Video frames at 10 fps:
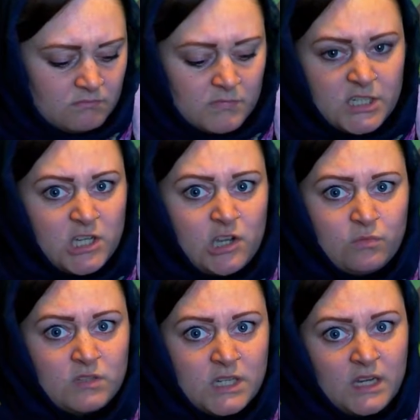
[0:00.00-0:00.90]
"I
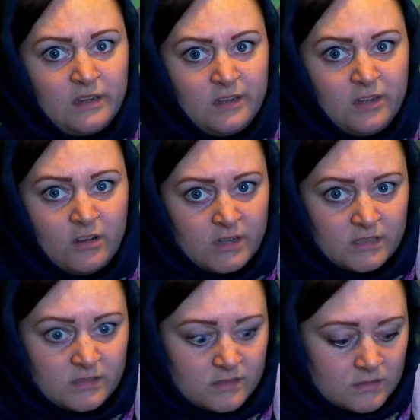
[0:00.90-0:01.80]
don't eat
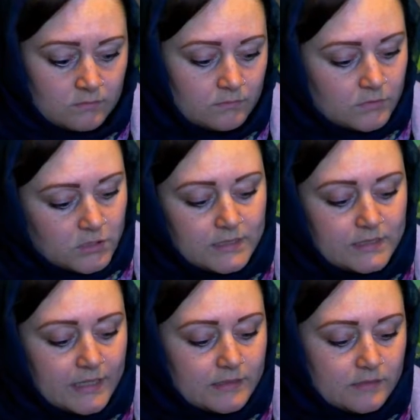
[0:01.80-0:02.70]
knights," she
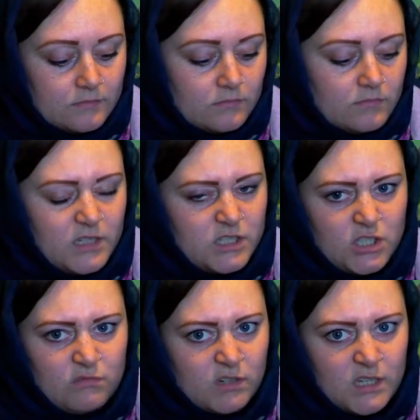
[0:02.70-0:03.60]
says. "I
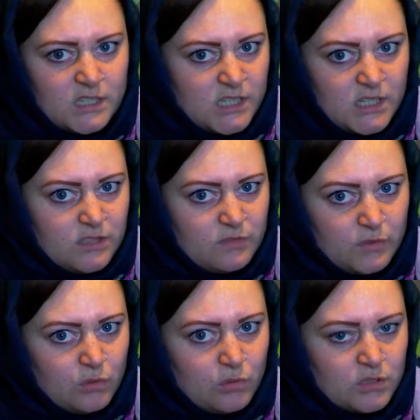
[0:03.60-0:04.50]
don't like tinned
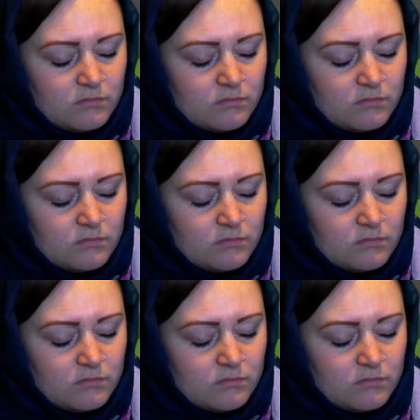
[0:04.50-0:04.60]
food."